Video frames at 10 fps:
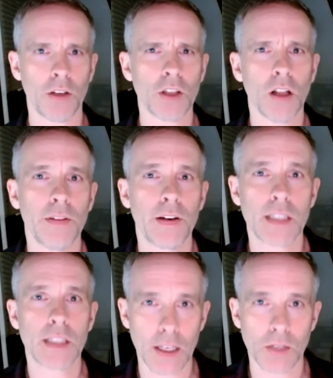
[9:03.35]
It's all very
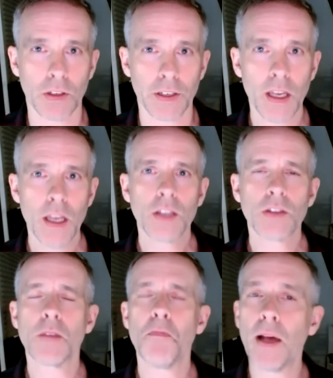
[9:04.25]
scheduled. So
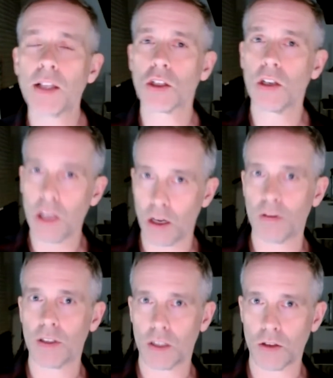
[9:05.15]
it's a much
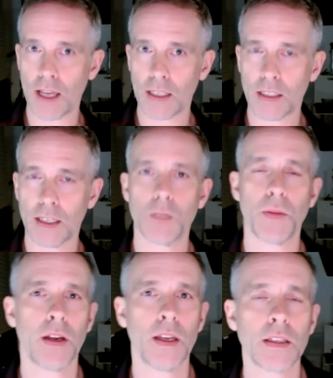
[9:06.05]
lower stress
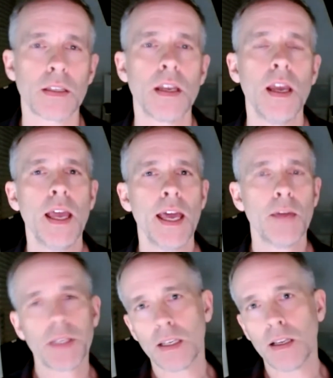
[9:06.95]
experience. And
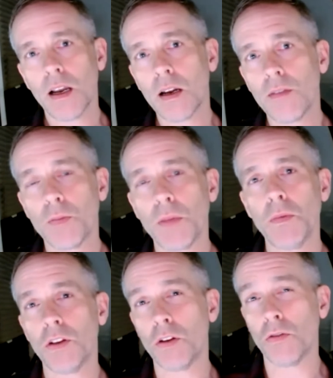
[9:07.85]
particularly for
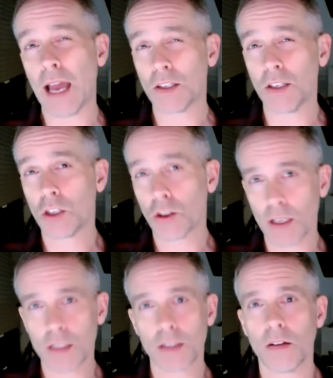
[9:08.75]
people who don't actually
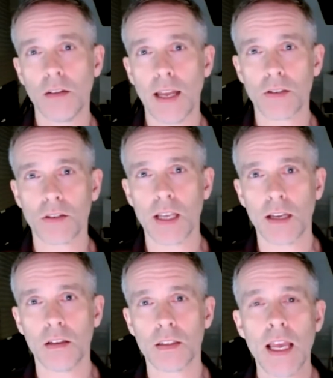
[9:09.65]
trust their own natural
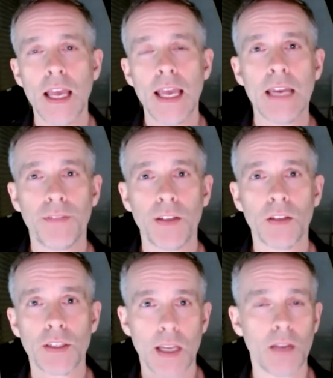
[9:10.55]
cycles, it
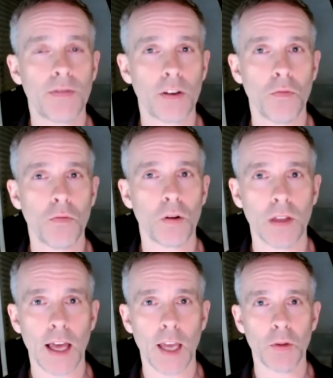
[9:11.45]
feels safer and more
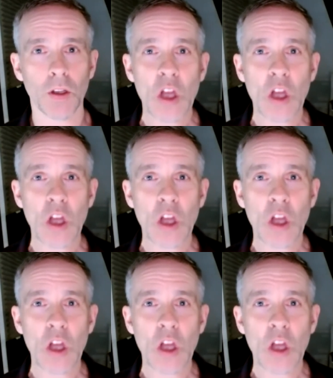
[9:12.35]
reliable.